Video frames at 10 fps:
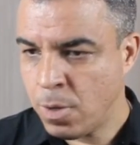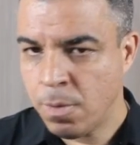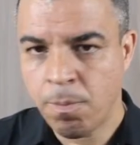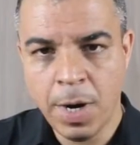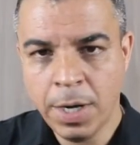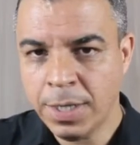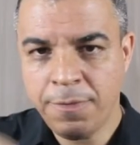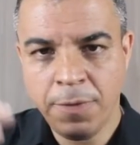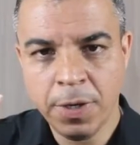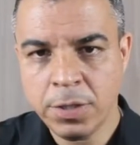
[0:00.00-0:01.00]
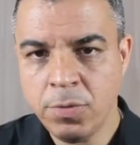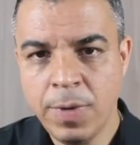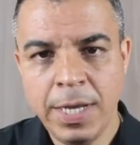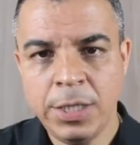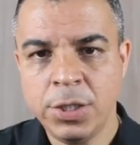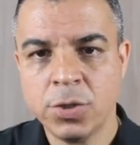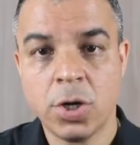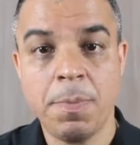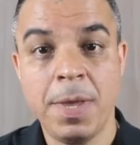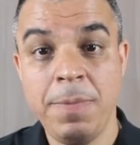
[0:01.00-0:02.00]
market fluctuations, or
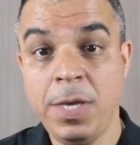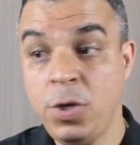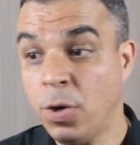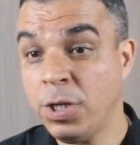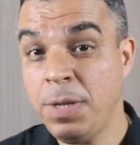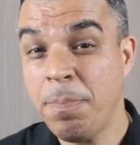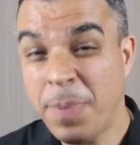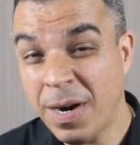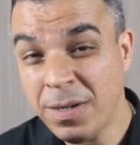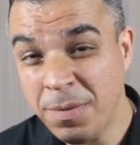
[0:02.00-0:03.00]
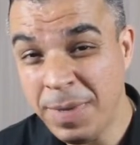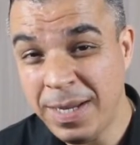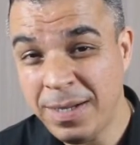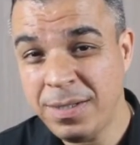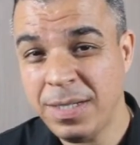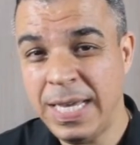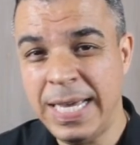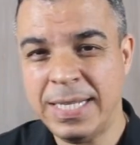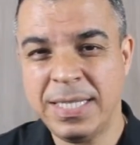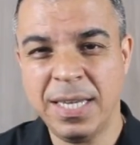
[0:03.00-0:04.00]
maybe your department
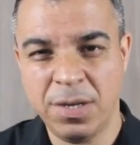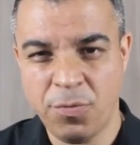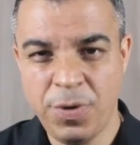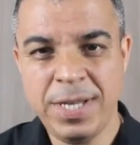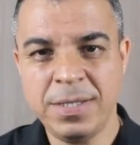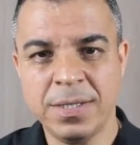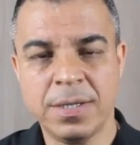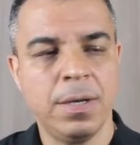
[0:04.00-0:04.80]
is in risk,